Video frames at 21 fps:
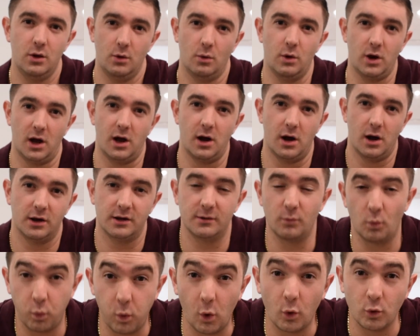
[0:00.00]

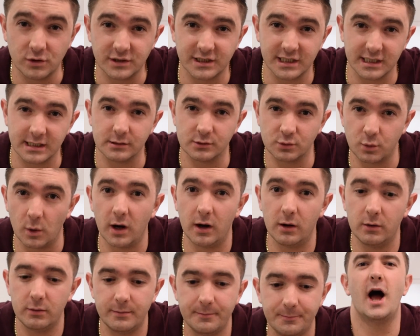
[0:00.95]
walls in as
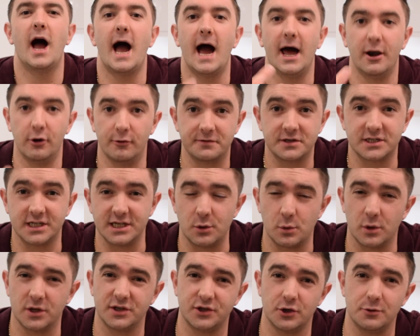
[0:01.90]
well. And obviously
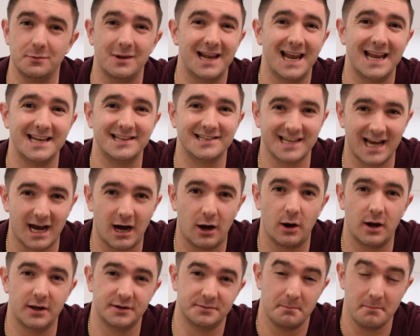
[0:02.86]
you want to zoom the lens
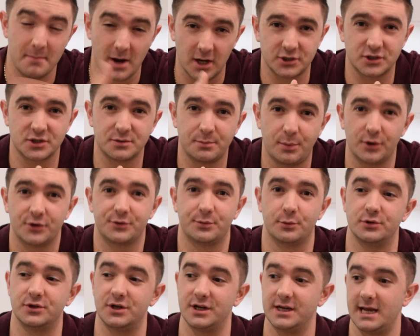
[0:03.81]
out as much as
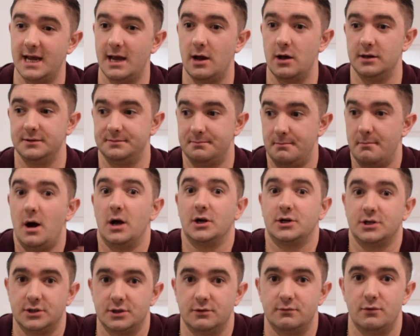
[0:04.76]
possible so you can get as
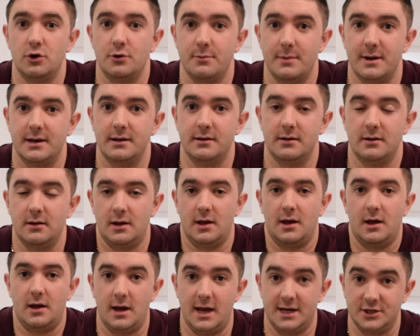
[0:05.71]
much as the room in
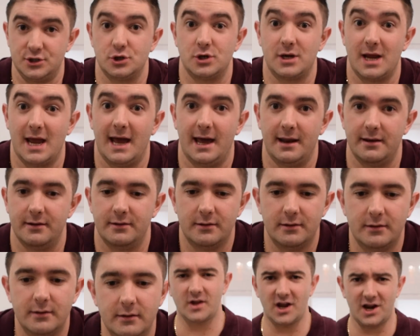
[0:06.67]
as you can.
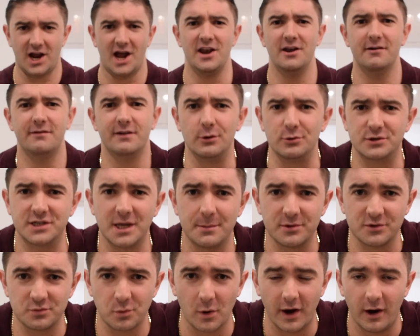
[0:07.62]
Okay, another little
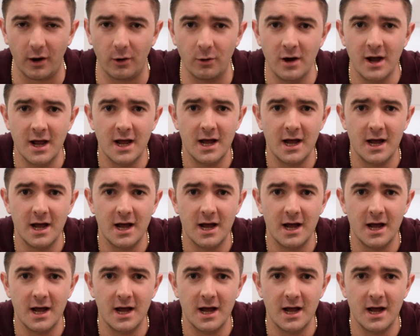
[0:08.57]
tip as well,